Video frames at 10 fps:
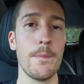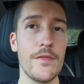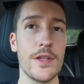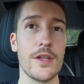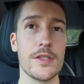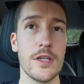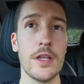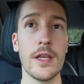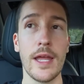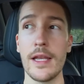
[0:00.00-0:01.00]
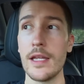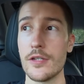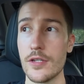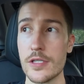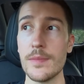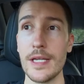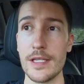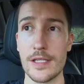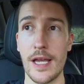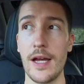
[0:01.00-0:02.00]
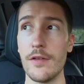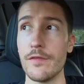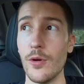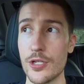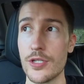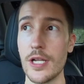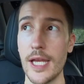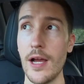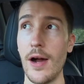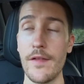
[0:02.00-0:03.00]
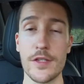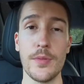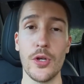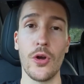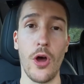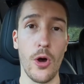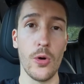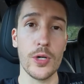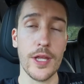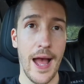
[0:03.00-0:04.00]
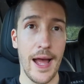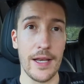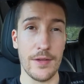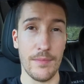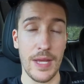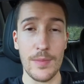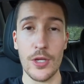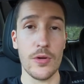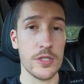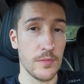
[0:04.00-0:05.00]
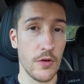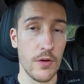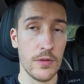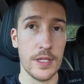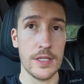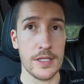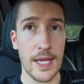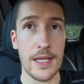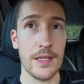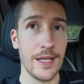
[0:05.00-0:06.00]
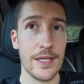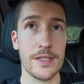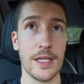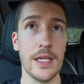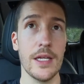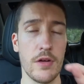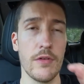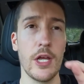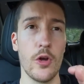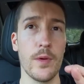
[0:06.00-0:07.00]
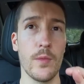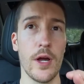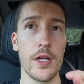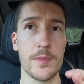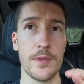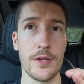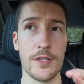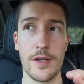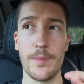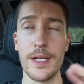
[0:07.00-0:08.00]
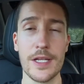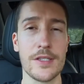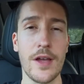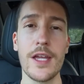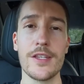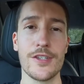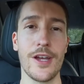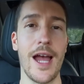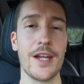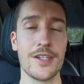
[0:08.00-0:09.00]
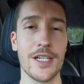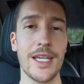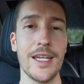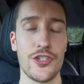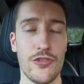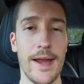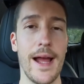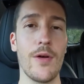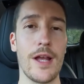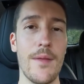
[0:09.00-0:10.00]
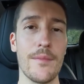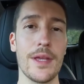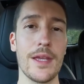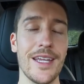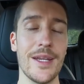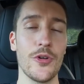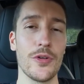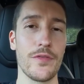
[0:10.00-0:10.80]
If it doesn't, then it just means that unfortunately I'll have to put it on hold and maybe go tomorrow instead. Let's see. I really hope it works because I've been excited to actually try out camping in the Model